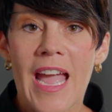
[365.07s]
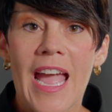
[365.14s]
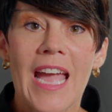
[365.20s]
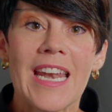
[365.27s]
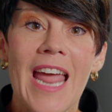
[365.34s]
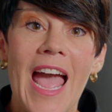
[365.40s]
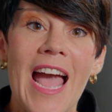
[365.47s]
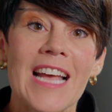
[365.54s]

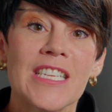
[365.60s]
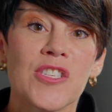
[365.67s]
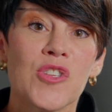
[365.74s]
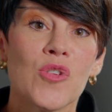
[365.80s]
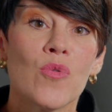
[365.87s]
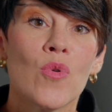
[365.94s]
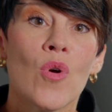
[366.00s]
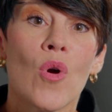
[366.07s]
And as
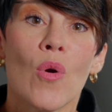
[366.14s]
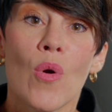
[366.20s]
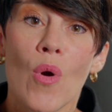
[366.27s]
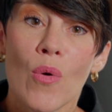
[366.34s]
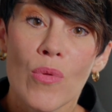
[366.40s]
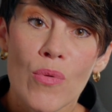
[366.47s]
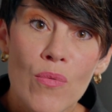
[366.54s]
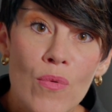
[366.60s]
you
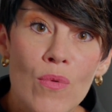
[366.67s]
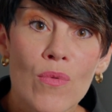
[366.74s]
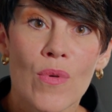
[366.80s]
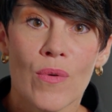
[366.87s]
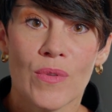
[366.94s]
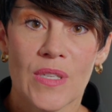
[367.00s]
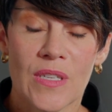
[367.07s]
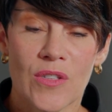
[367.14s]
go through
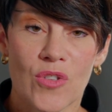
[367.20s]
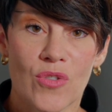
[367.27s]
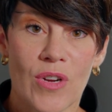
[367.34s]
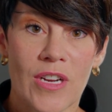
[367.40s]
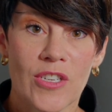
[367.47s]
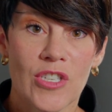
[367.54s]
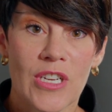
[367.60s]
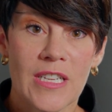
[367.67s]
those
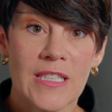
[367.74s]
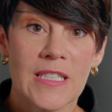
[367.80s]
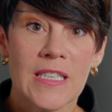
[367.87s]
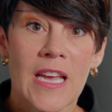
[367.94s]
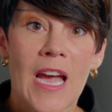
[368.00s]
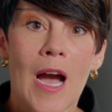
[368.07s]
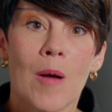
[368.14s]
instructions,